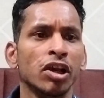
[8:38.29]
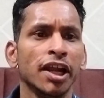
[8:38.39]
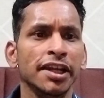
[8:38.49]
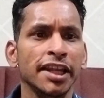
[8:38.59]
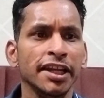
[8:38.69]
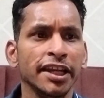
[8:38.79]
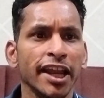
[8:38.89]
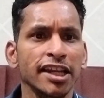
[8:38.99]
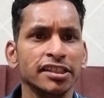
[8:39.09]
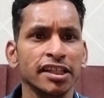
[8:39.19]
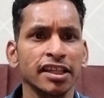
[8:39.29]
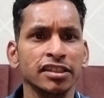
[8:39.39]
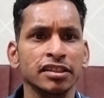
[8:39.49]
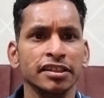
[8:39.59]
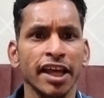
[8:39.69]
content
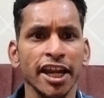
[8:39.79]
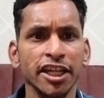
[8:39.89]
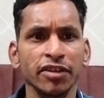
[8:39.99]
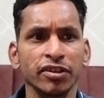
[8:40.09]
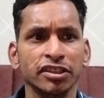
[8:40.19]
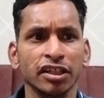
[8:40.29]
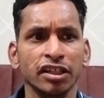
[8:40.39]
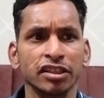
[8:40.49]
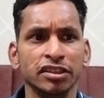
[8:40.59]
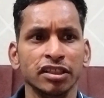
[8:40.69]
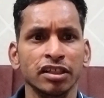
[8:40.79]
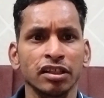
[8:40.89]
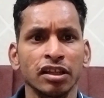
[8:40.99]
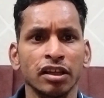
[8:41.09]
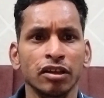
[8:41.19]
analysis, narrative research
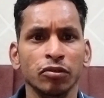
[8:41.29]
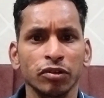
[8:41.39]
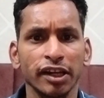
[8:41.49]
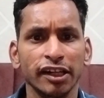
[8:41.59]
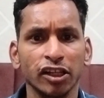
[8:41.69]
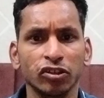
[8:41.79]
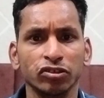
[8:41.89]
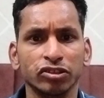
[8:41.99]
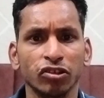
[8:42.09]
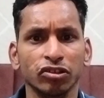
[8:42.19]
related to